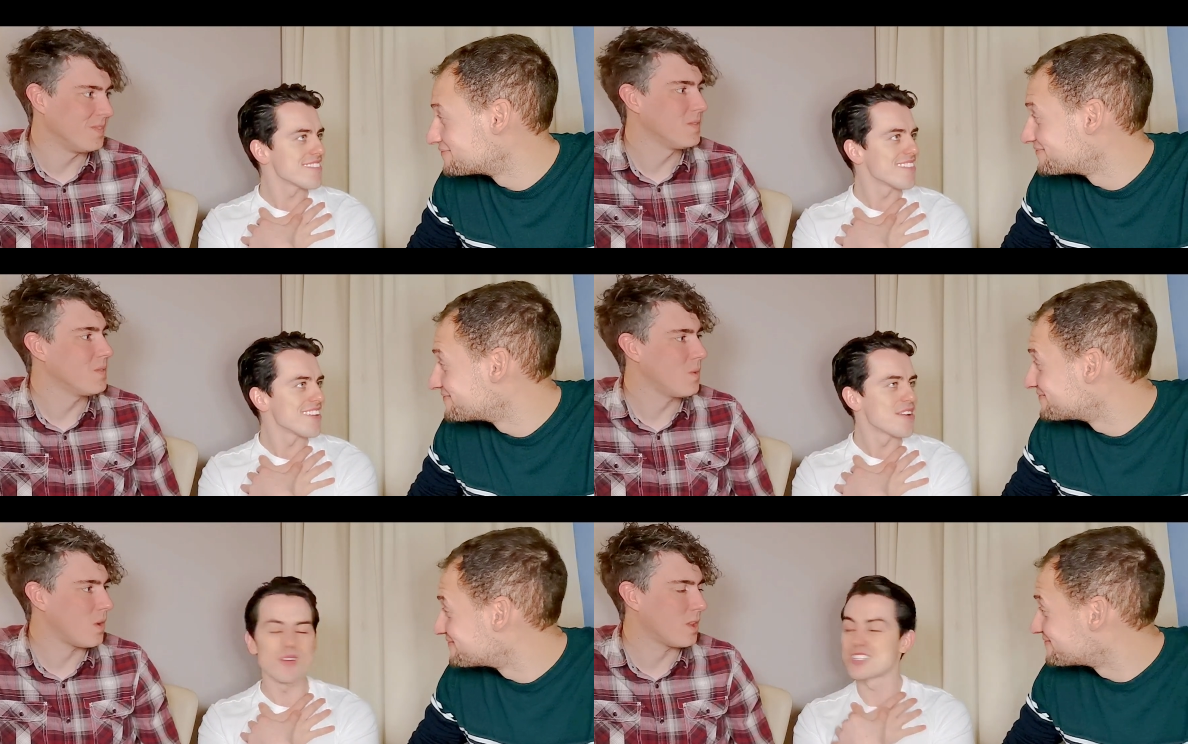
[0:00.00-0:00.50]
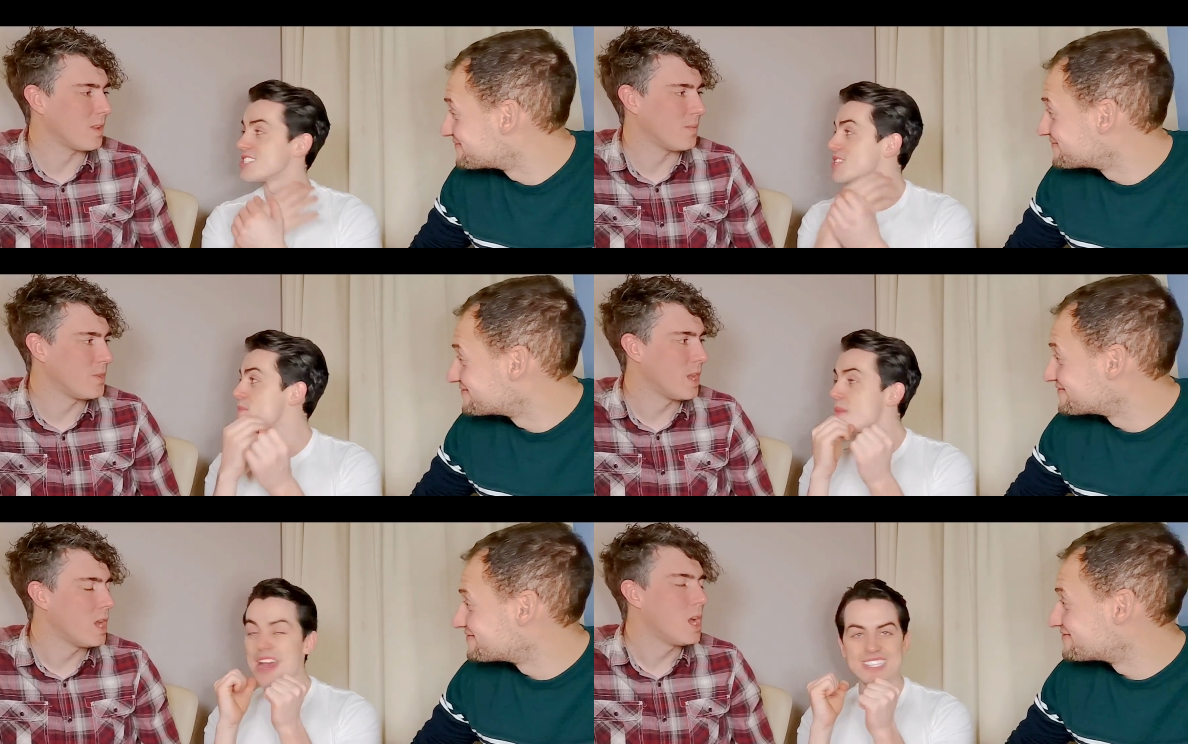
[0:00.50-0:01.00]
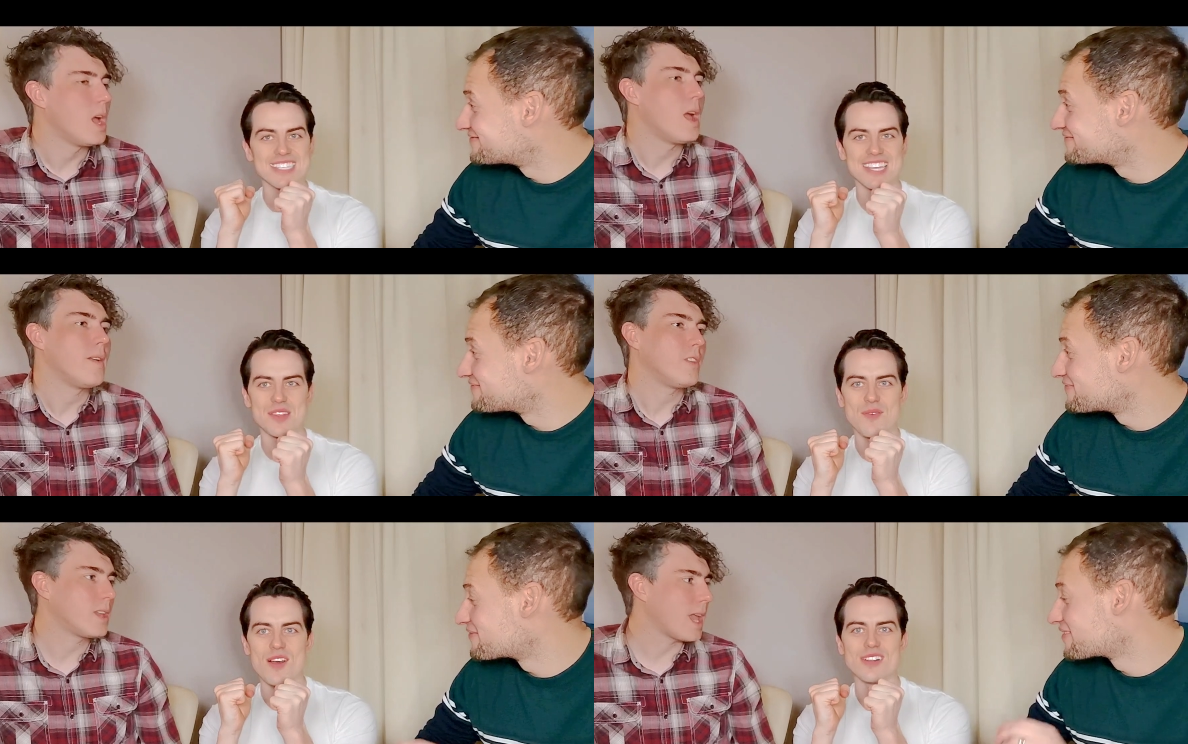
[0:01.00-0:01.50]
Speaker 1: Mm. Which is the best
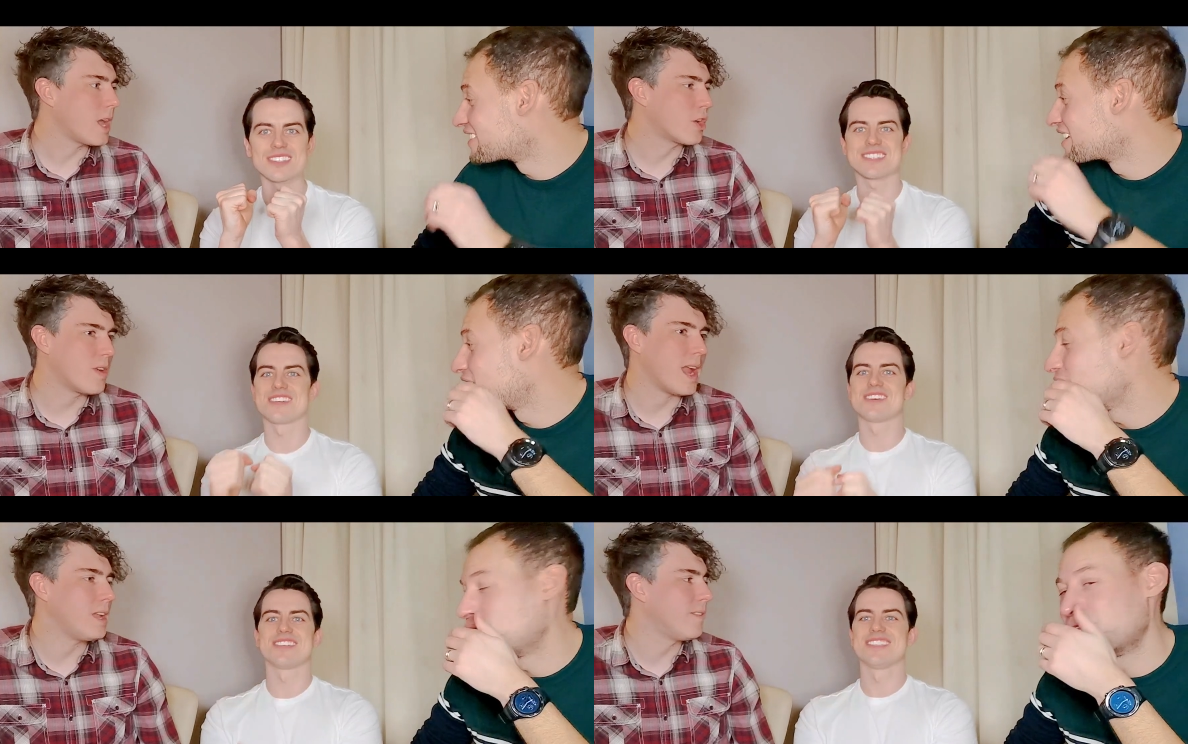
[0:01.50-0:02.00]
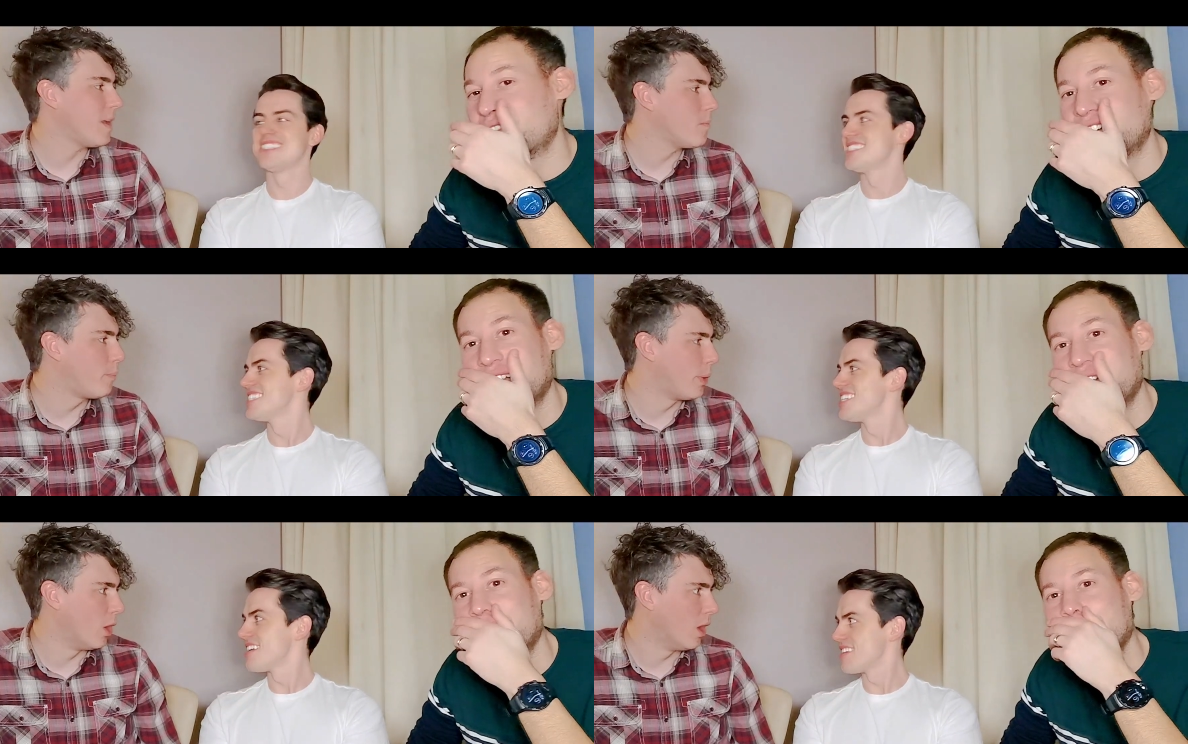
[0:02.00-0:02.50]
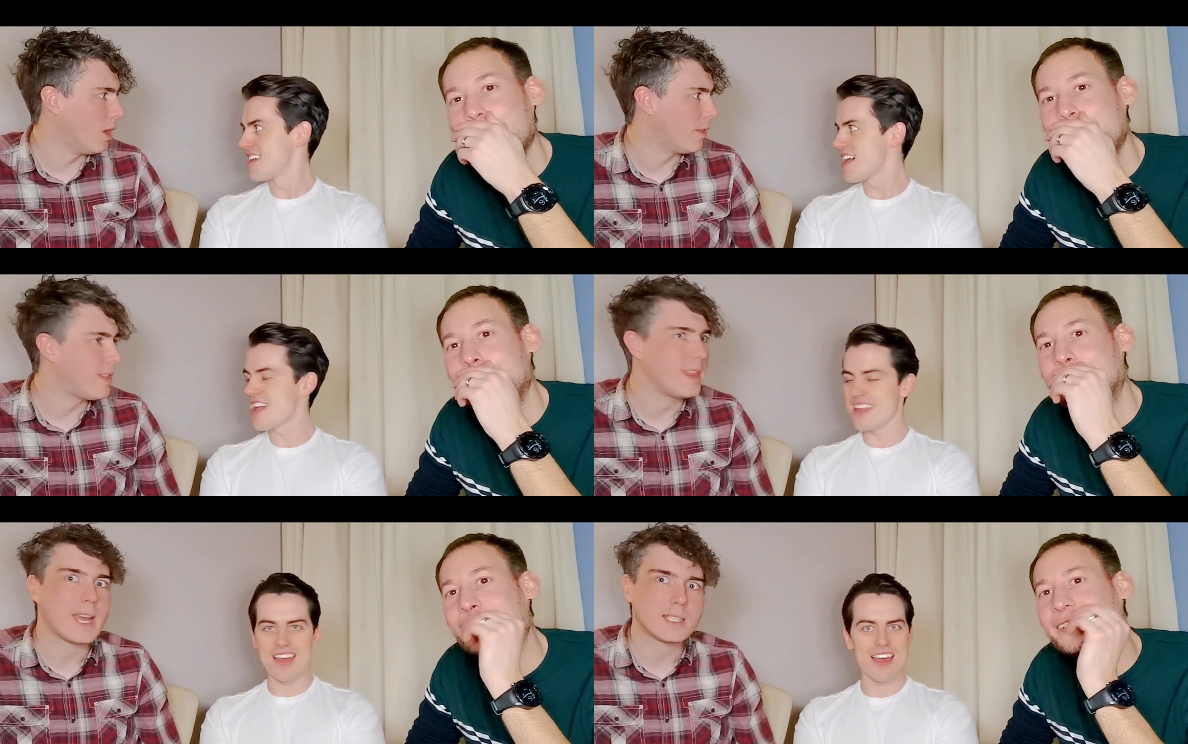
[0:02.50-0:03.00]
thing in the world. Get creative so, input.
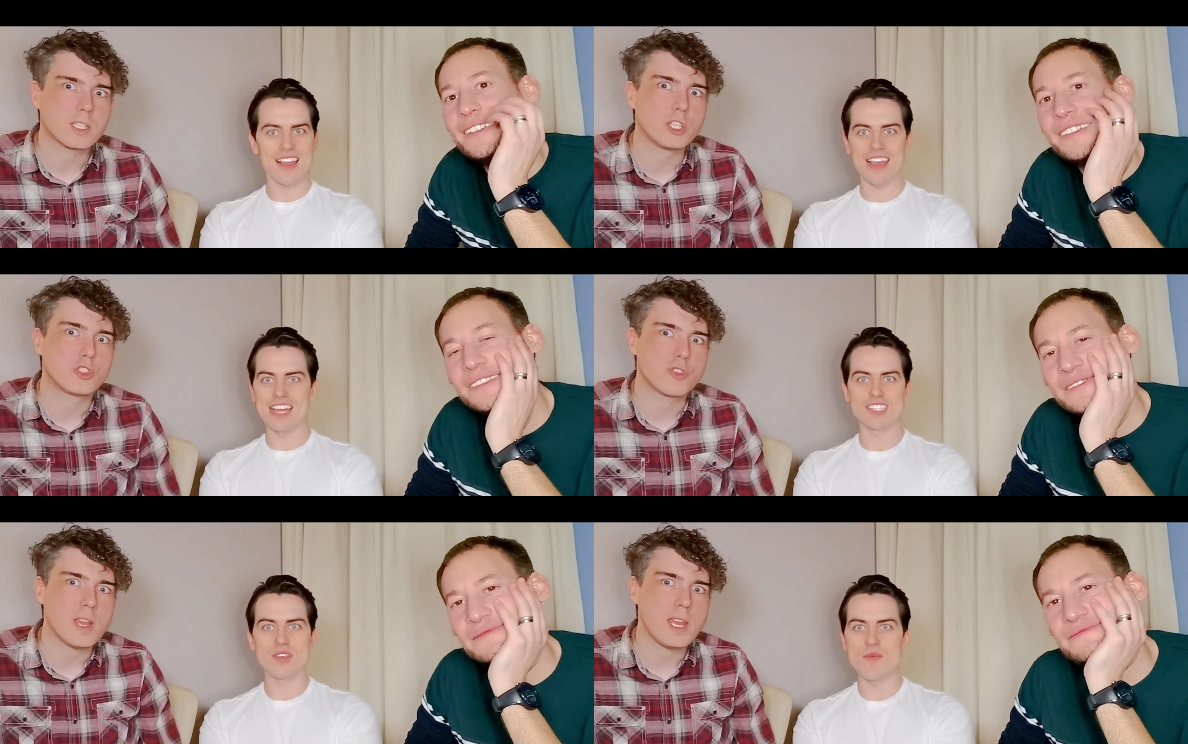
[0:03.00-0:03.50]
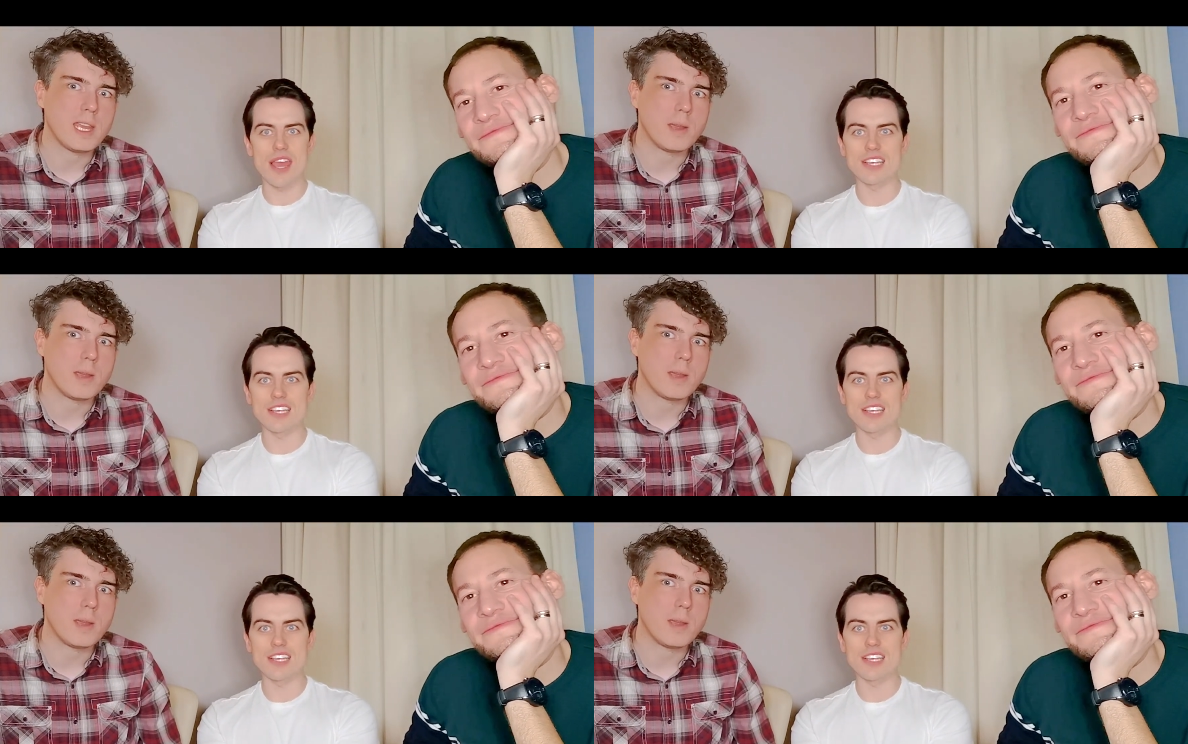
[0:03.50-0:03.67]
Yeah, and like, that's the dream.